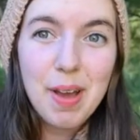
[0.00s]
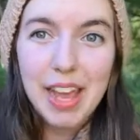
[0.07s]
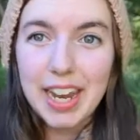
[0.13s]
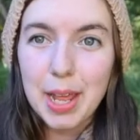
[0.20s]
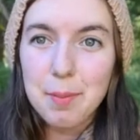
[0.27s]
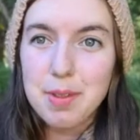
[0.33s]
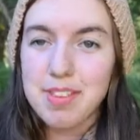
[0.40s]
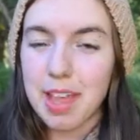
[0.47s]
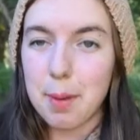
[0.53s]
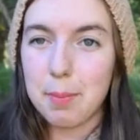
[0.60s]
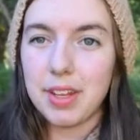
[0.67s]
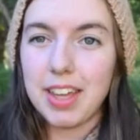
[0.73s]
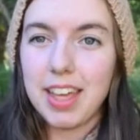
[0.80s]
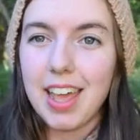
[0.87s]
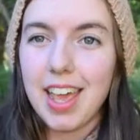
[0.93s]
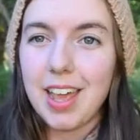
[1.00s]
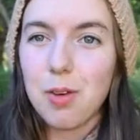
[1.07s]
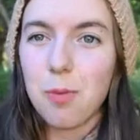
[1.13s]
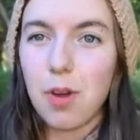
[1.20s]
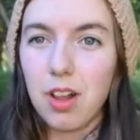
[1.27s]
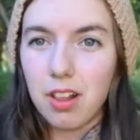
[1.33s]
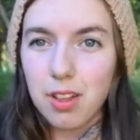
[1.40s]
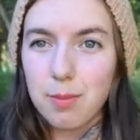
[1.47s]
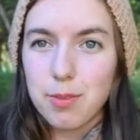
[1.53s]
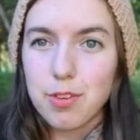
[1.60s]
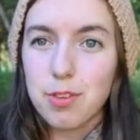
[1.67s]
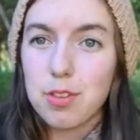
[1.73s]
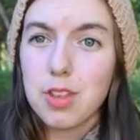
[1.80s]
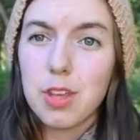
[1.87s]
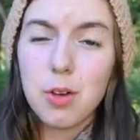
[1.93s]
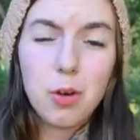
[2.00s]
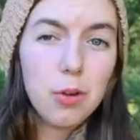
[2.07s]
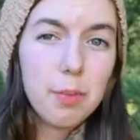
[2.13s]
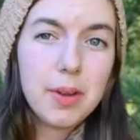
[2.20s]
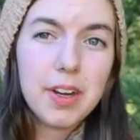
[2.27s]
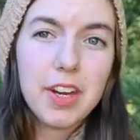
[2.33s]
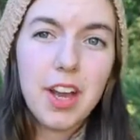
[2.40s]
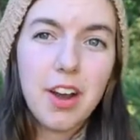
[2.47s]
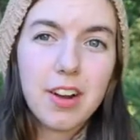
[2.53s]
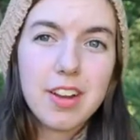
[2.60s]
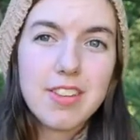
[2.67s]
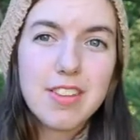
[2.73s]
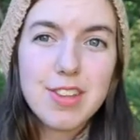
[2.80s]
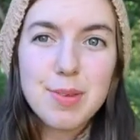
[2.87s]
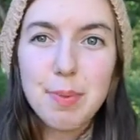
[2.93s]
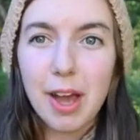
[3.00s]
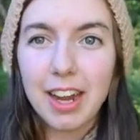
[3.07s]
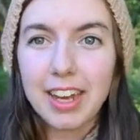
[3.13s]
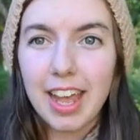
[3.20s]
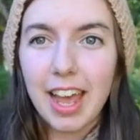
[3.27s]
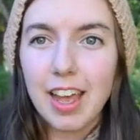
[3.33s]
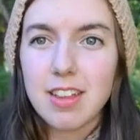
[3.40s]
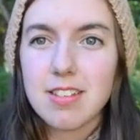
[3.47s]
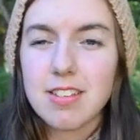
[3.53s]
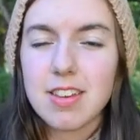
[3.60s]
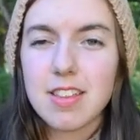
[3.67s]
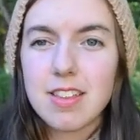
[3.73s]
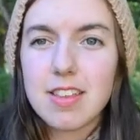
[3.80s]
name is Emily, and welcome to the Goldberry Artisans podcast.